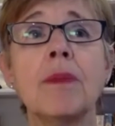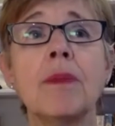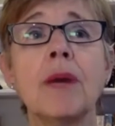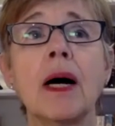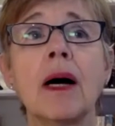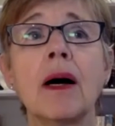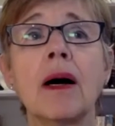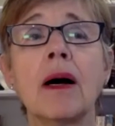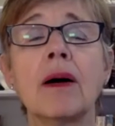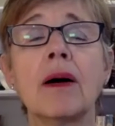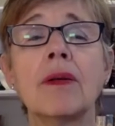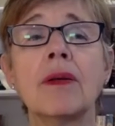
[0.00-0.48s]

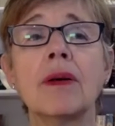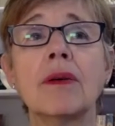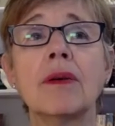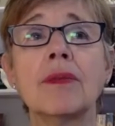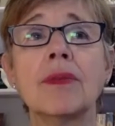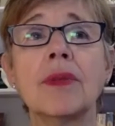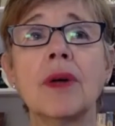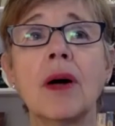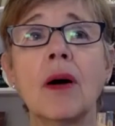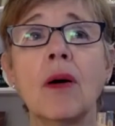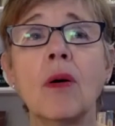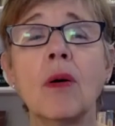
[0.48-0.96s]
uh,
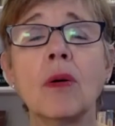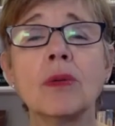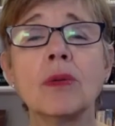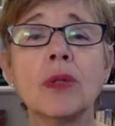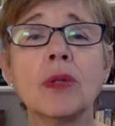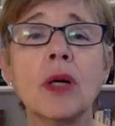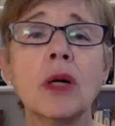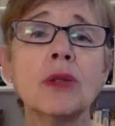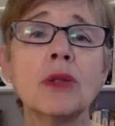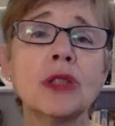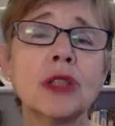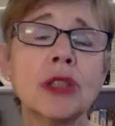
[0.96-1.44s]
the whole
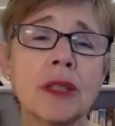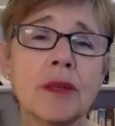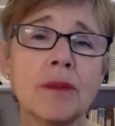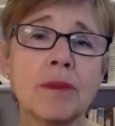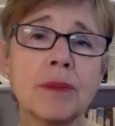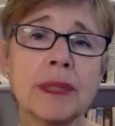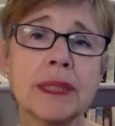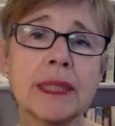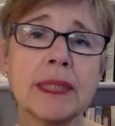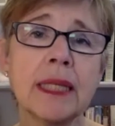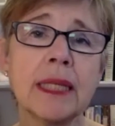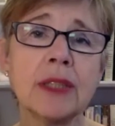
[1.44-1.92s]
notion of
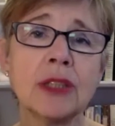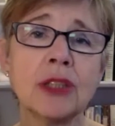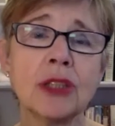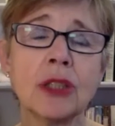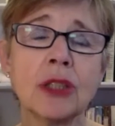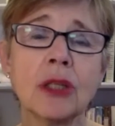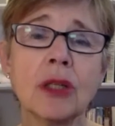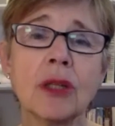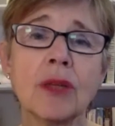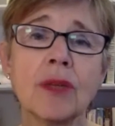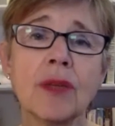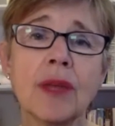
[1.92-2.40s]

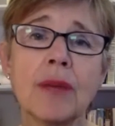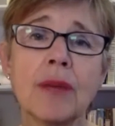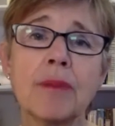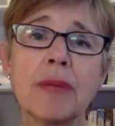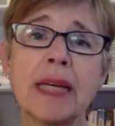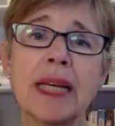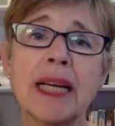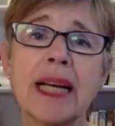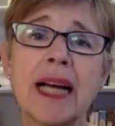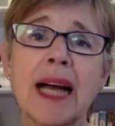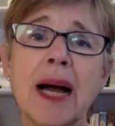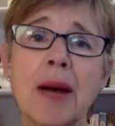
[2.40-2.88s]
potential then
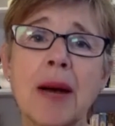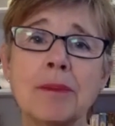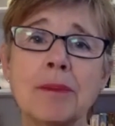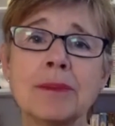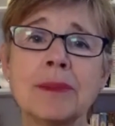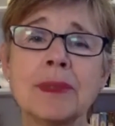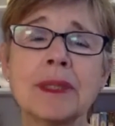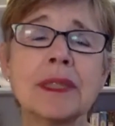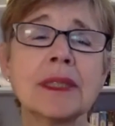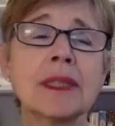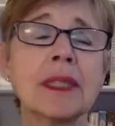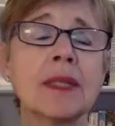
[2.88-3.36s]

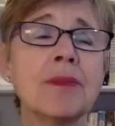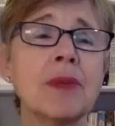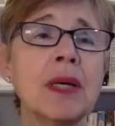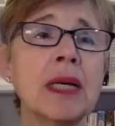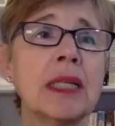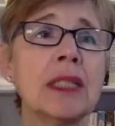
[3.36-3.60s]
becomes